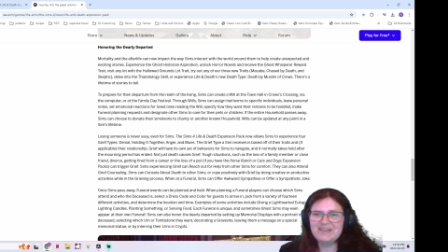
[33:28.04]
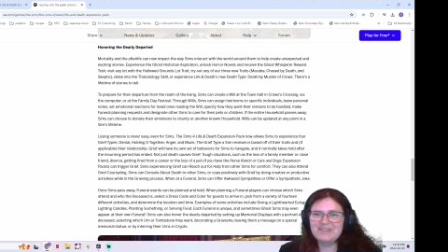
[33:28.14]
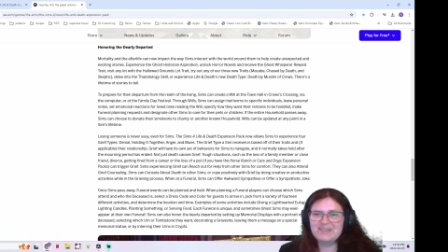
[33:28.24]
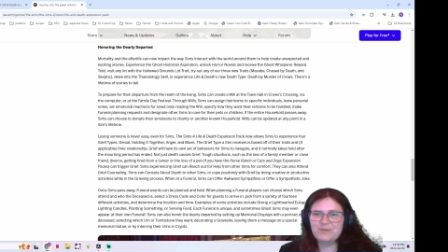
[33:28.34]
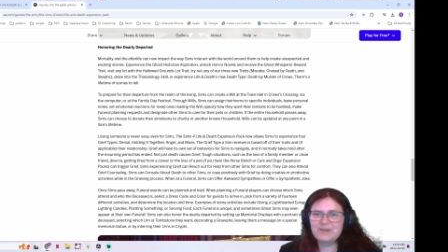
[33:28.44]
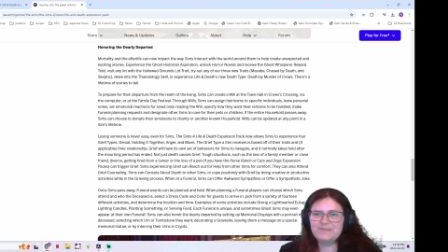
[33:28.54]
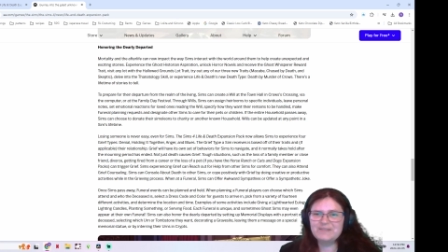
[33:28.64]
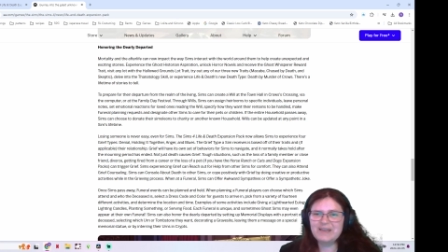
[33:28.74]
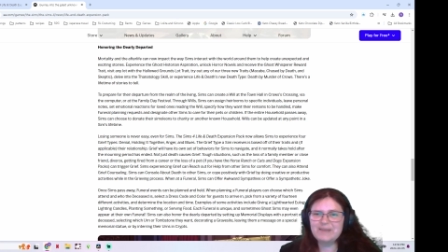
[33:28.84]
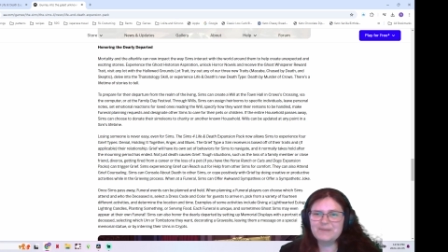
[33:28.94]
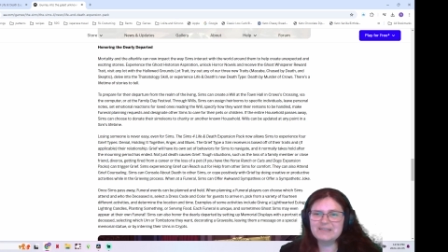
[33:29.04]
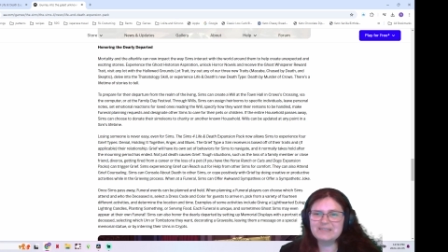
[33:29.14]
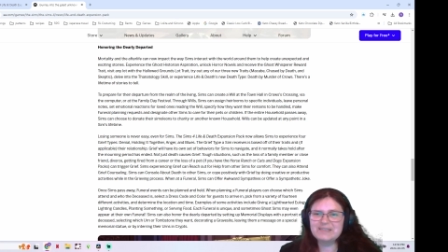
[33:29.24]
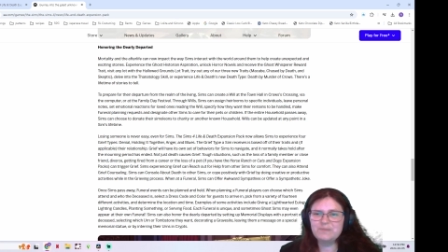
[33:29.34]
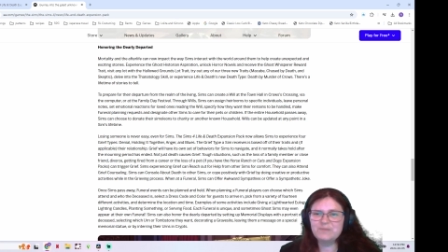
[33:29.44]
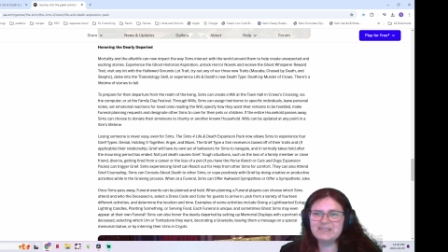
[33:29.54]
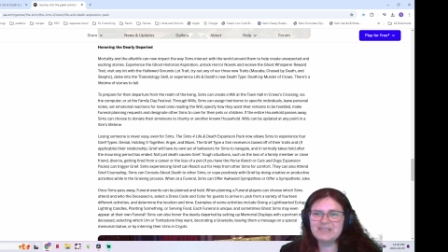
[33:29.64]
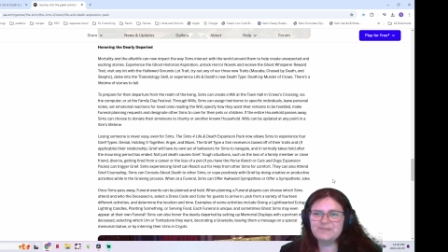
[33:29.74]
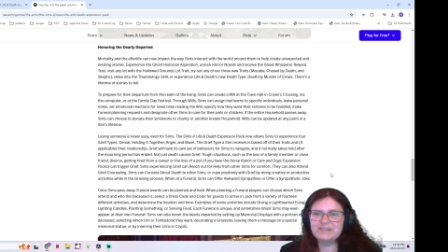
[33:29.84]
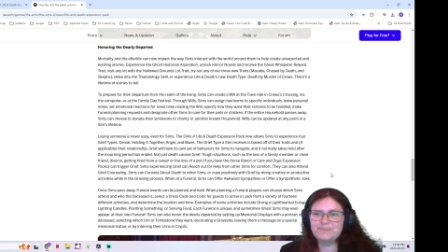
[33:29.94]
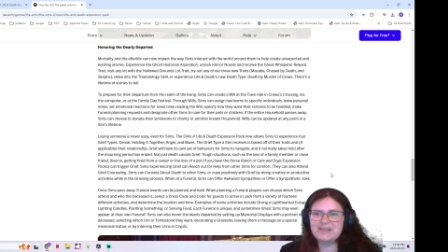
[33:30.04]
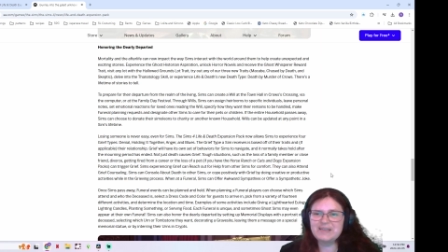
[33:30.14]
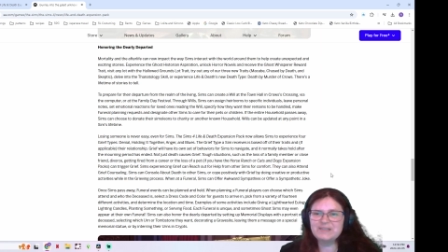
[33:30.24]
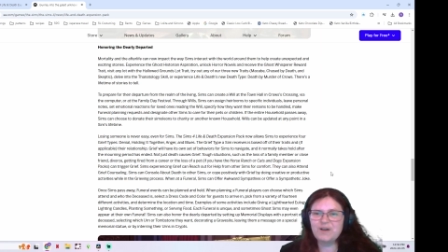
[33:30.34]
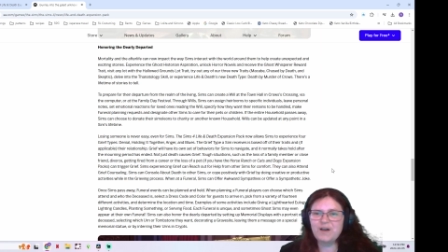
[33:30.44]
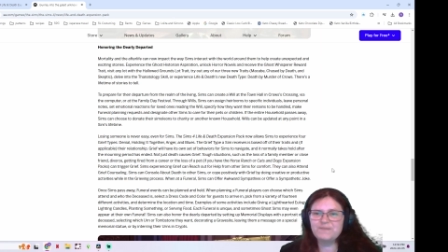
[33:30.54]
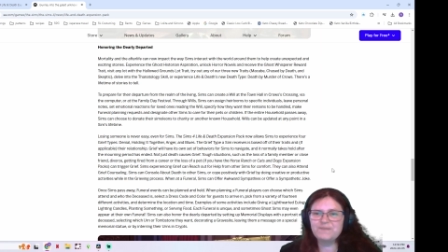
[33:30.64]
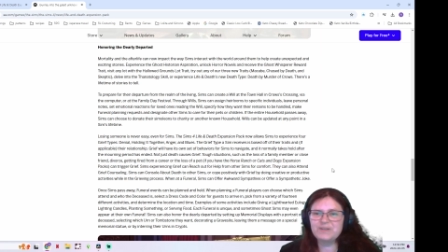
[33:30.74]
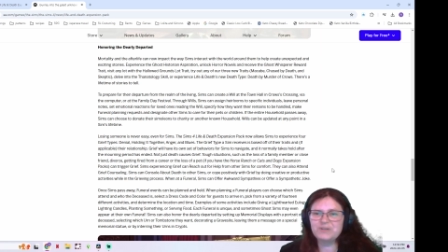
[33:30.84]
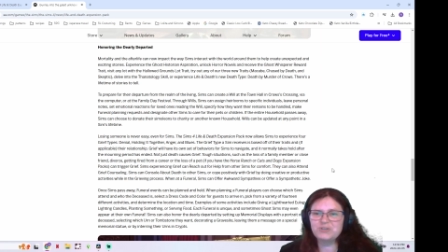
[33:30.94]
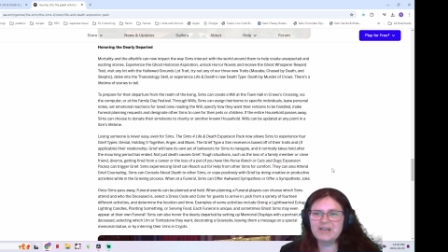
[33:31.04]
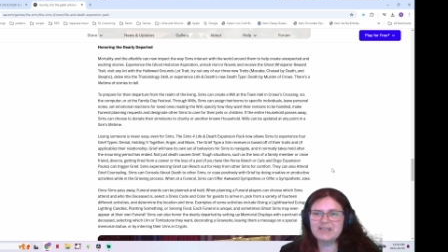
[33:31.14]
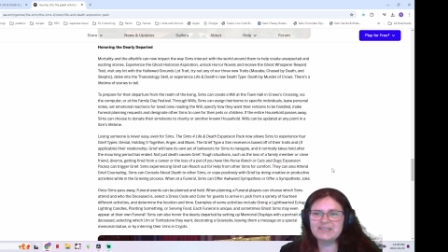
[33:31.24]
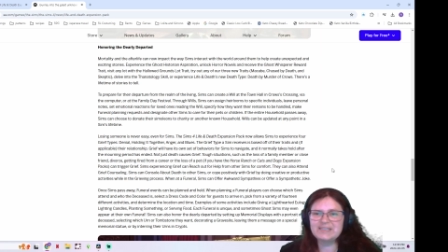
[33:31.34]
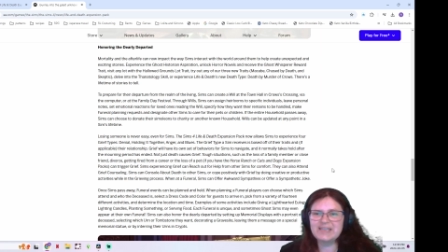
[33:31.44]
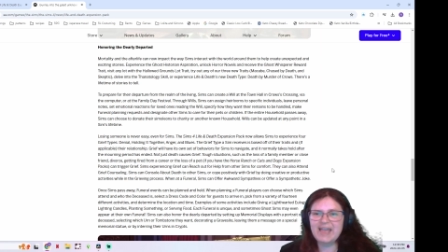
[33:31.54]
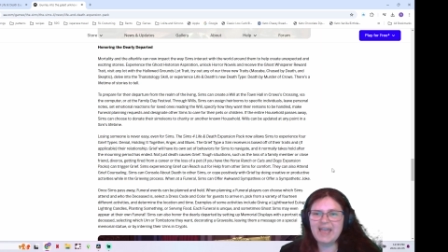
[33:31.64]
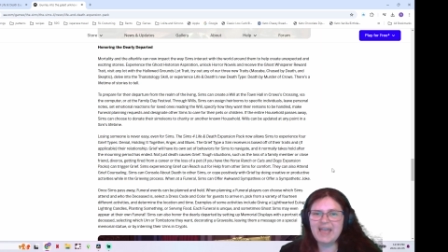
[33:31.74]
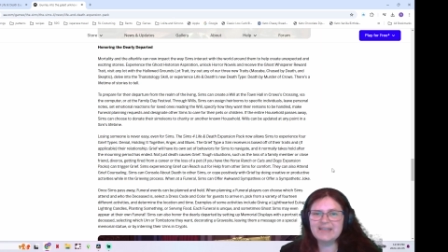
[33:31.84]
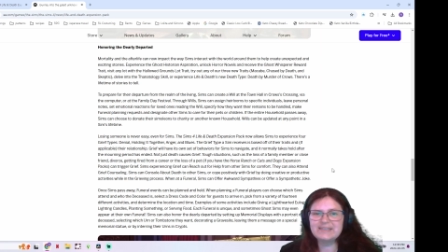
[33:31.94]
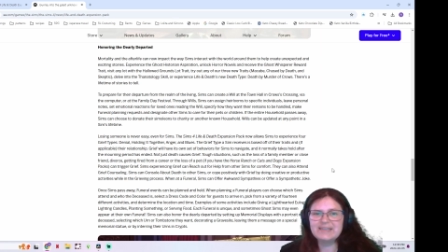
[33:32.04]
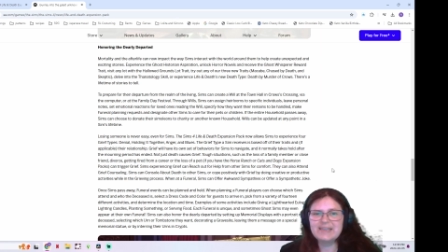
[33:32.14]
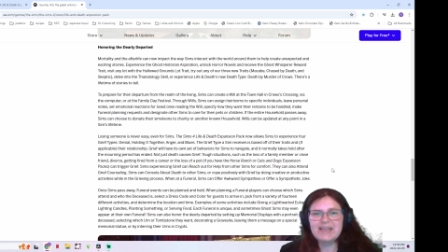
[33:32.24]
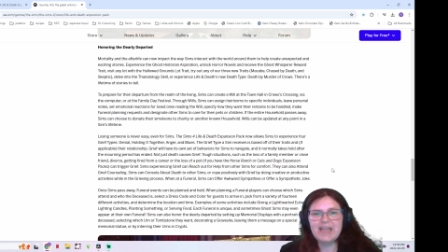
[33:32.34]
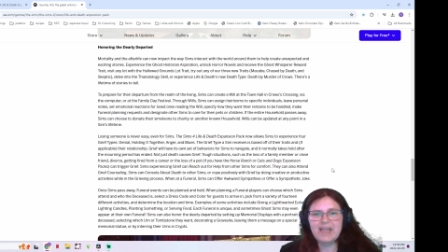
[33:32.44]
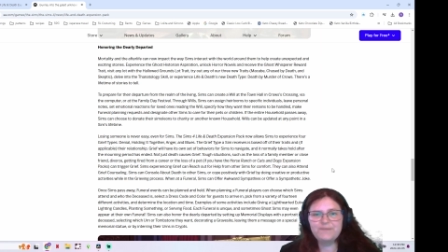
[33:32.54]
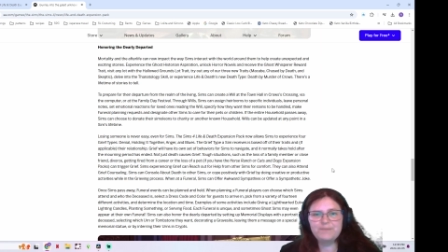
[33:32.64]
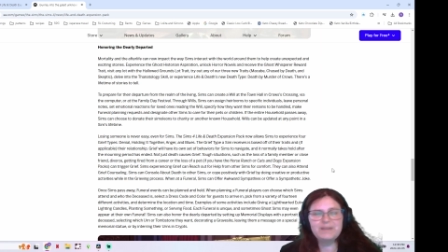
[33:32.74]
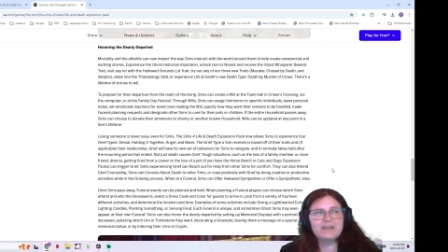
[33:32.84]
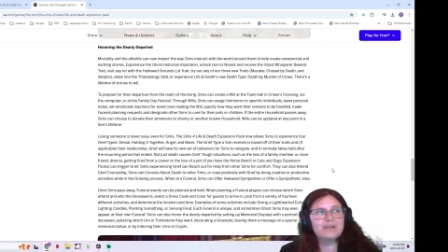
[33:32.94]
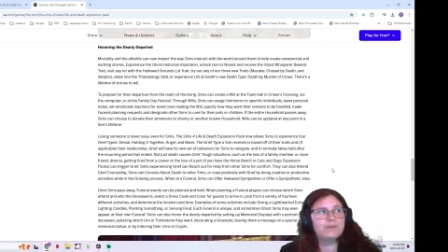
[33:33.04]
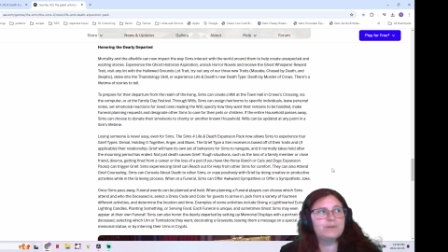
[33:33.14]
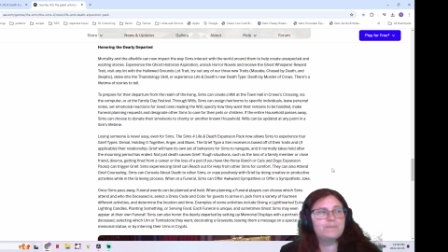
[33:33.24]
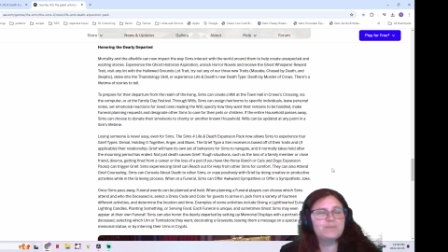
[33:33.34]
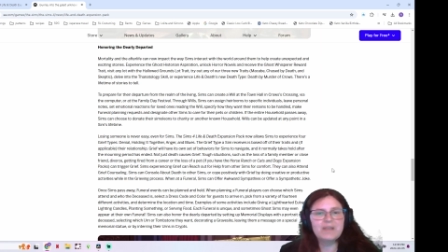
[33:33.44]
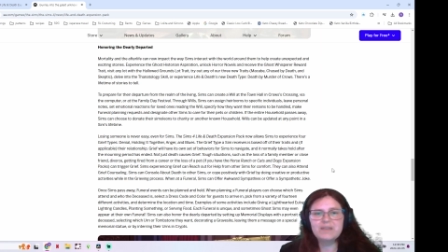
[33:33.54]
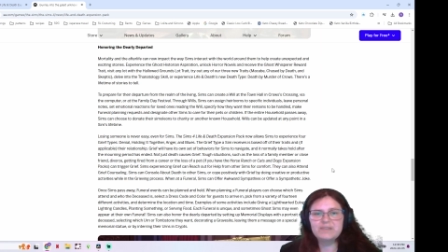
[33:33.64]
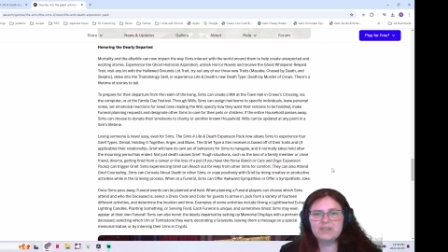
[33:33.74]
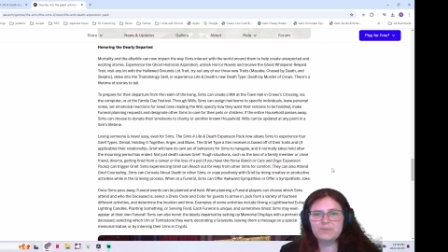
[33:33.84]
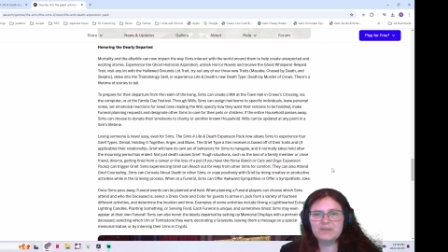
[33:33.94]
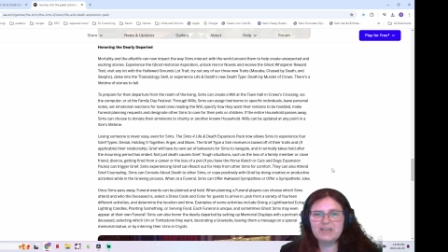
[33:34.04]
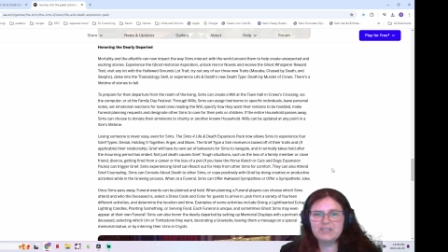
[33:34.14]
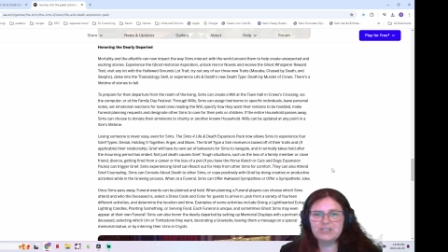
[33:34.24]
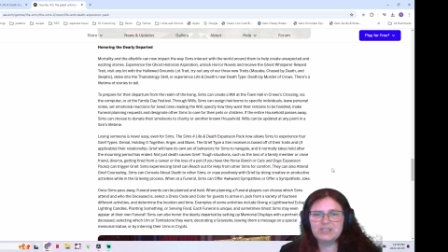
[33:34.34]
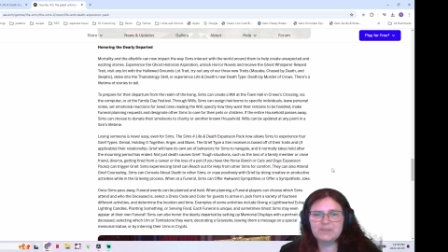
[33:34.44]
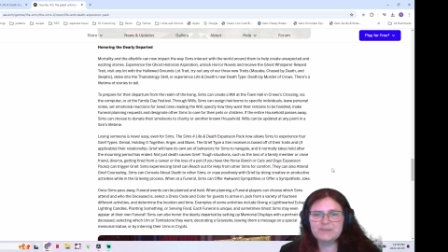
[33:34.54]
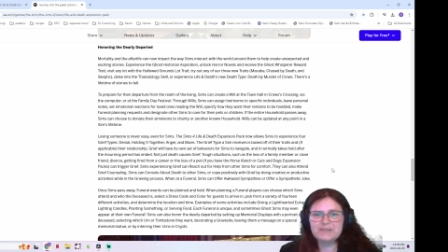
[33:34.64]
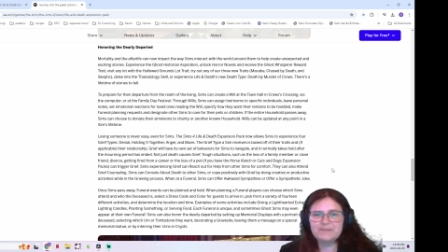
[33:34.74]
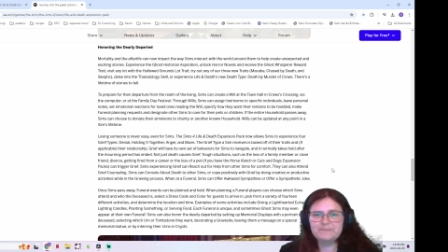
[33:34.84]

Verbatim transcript: The grief type a sim receives is based off of their traits and, if applicable, their relationships.